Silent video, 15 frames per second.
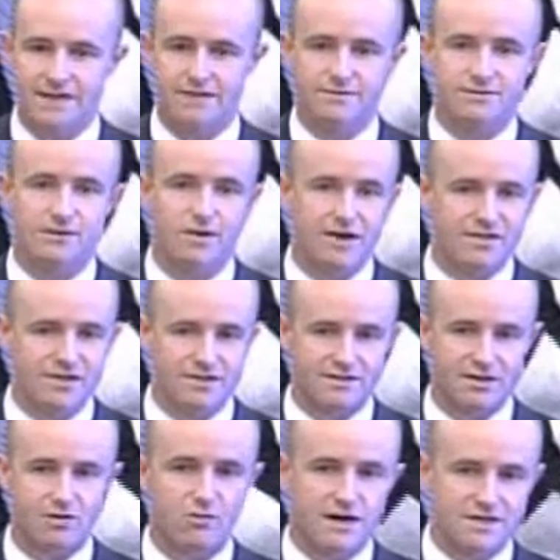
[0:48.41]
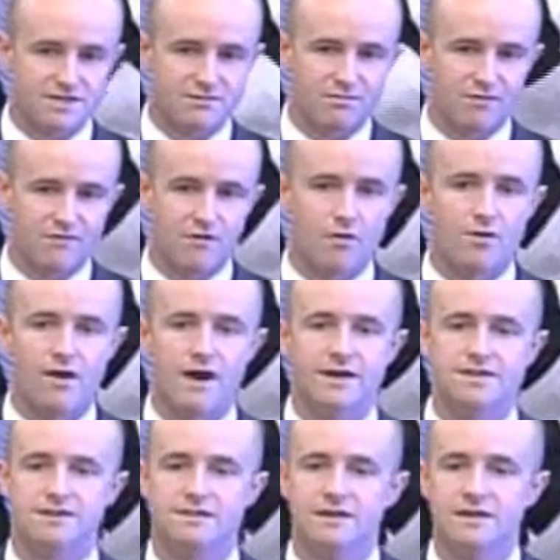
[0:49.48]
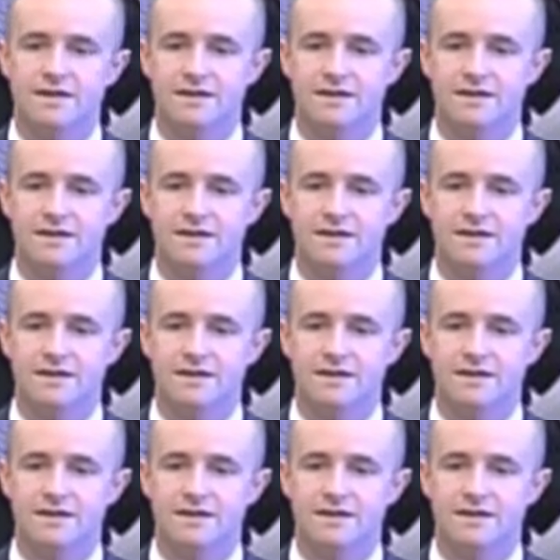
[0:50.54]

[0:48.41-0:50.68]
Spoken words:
and so I think the question before us